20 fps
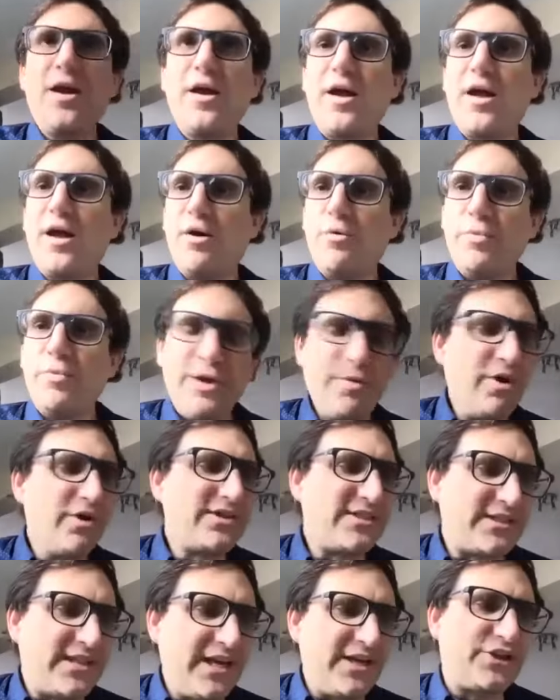We will
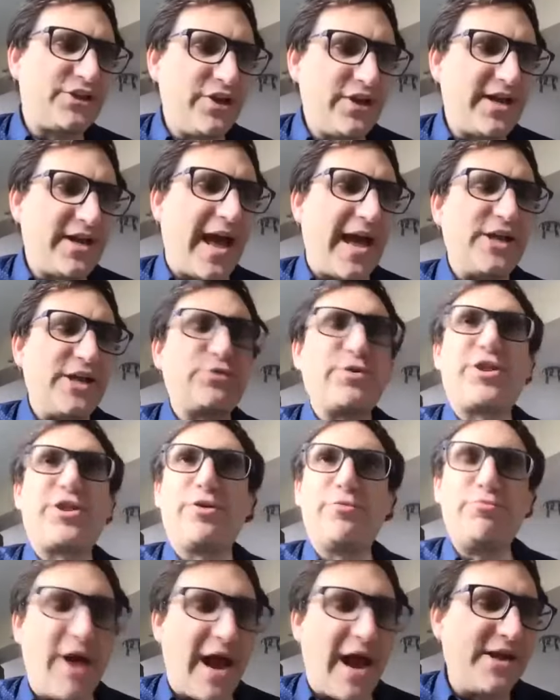seek to engage with a
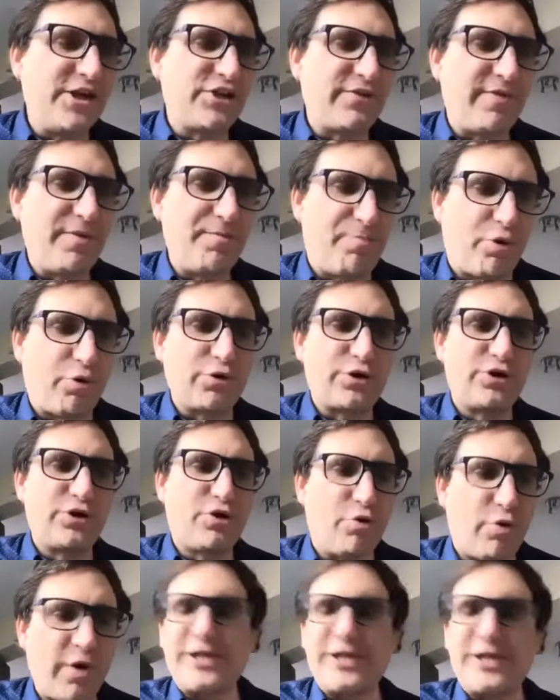range of important
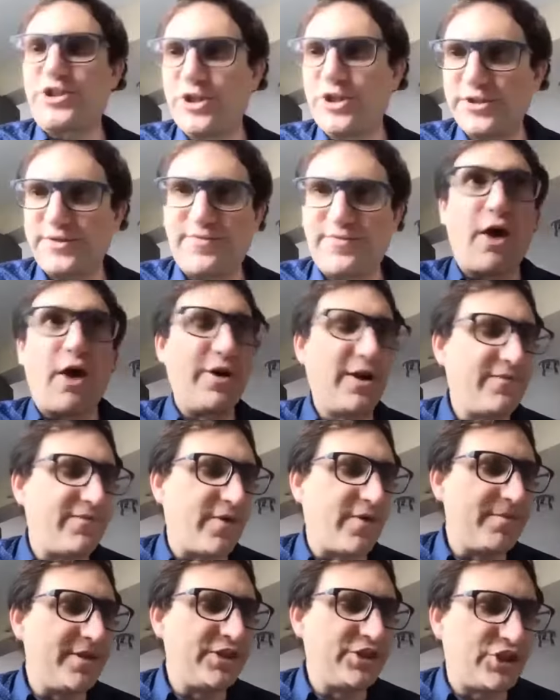questions flowing from
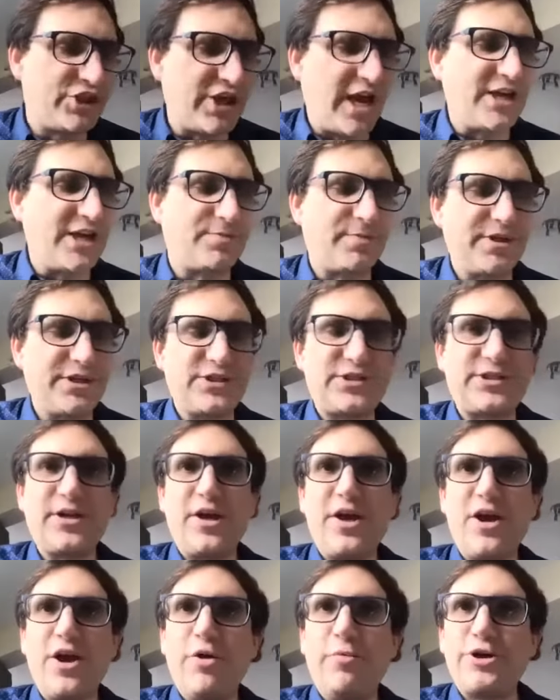these judgments,
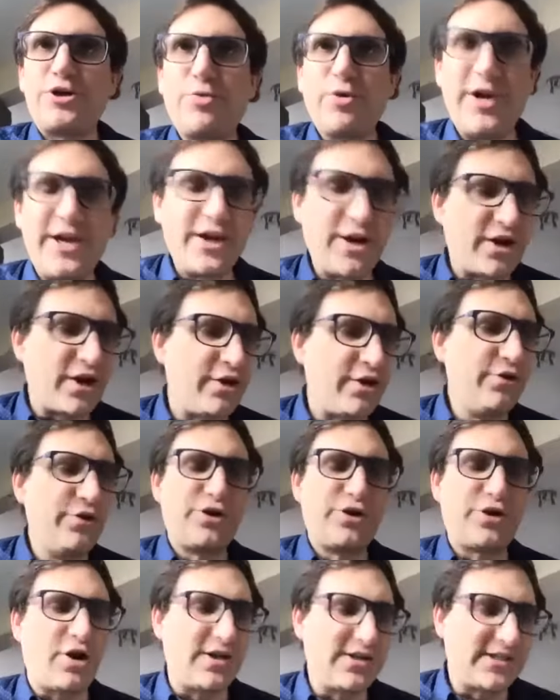which will include
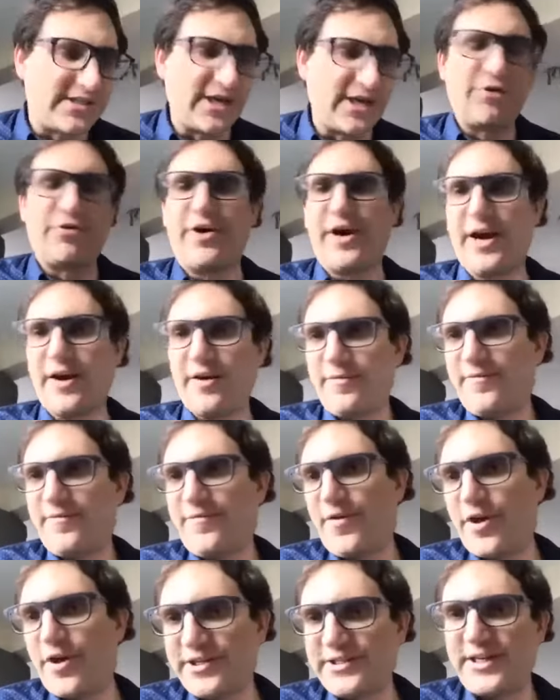considering,
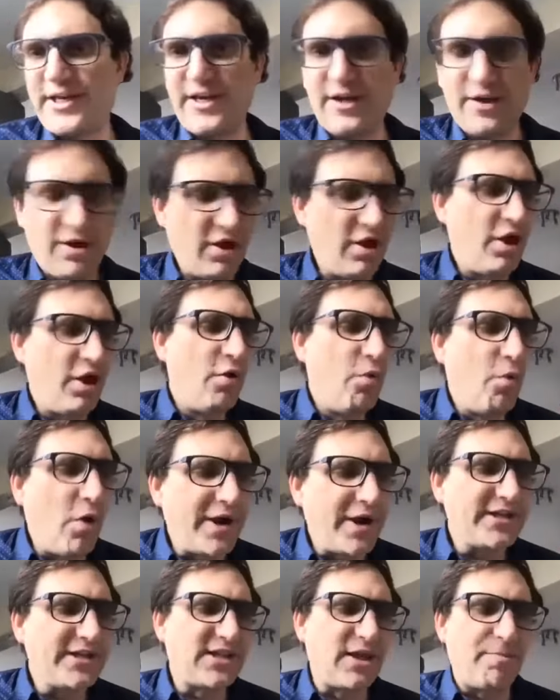firstly, what
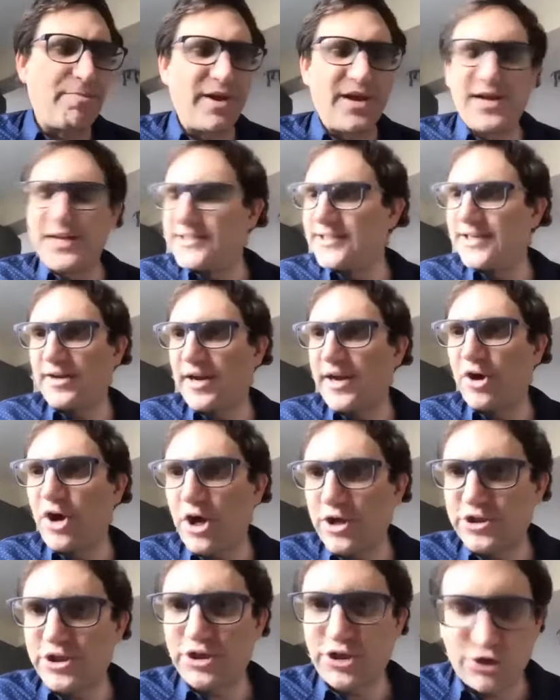is the political and
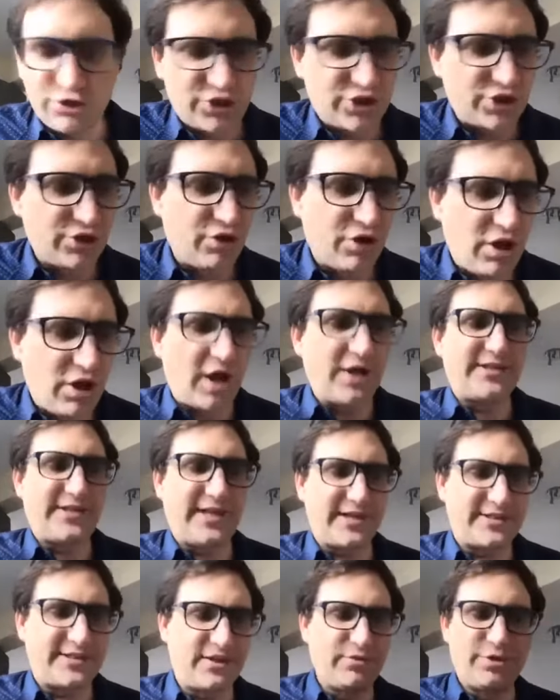constitutional
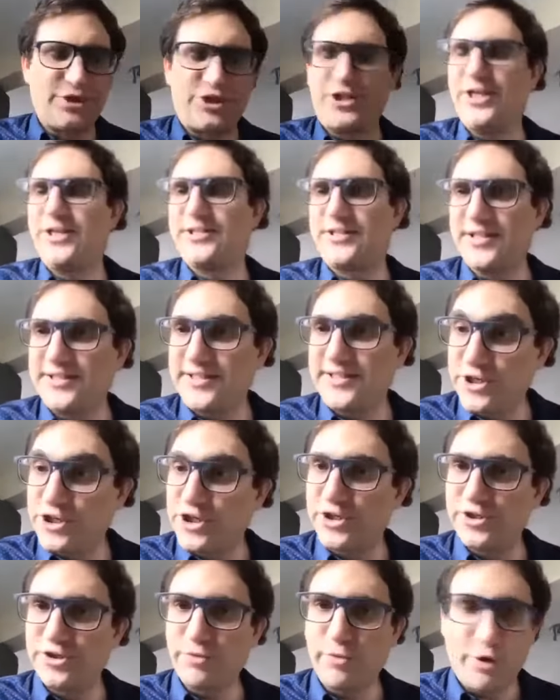context in which these
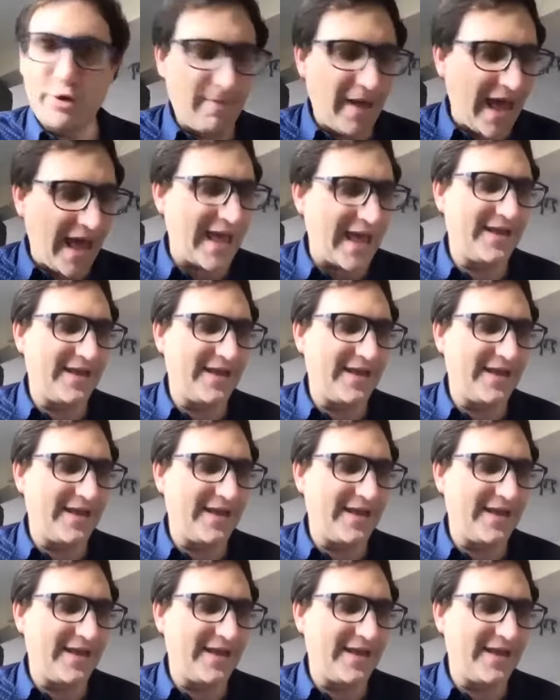decisions were made?